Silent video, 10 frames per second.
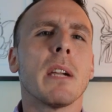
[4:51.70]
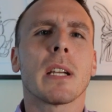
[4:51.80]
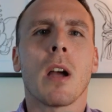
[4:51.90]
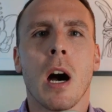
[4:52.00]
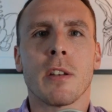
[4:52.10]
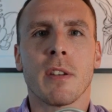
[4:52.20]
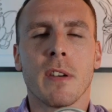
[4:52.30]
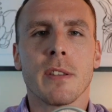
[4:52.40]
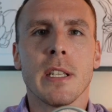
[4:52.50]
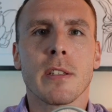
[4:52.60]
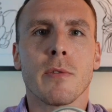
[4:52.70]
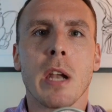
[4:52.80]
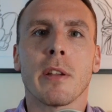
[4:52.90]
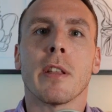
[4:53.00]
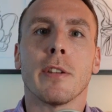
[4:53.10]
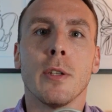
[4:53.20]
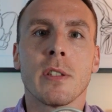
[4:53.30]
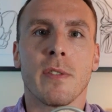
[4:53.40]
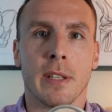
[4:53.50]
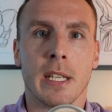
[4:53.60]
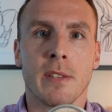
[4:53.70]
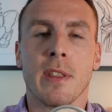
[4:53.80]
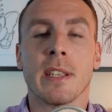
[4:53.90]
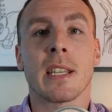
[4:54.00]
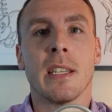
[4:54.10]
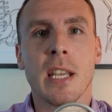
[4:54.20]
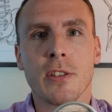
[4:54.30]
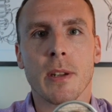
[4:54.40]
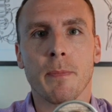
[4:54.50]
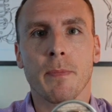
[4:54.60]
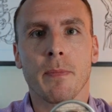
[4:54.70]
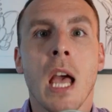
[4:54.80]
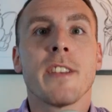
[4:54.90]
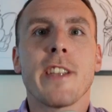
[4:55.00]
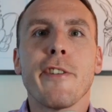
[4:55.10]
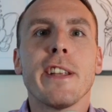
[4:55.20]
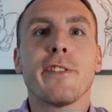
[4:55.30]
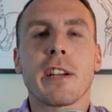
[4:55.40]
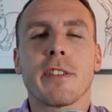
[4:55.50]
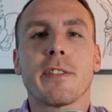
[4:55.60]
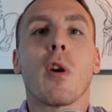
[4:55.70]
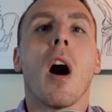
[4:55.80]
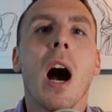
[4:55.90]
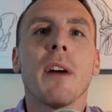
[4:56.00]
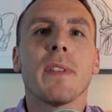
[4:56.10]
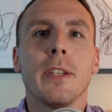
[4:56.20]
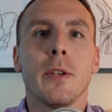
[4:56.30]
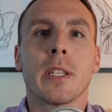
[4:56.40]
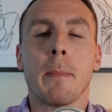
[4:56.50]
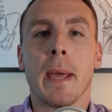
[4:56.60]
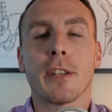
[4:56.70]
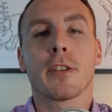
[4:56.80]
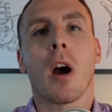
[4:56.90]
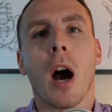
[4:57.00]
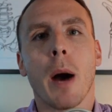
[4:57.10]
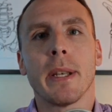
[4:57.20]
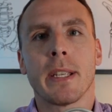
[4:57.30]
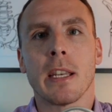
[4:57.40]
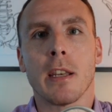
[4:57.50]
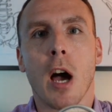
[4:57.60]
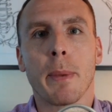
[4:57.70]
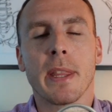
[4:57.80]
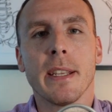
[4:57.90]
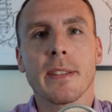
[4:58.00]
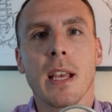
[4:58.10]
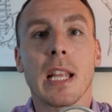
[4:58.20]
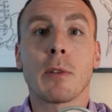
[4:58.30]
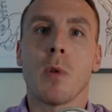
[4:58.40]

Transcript: of a controversy surrounding their usefulness for this condition. Steroid injections are often used to manage common tendinopathies like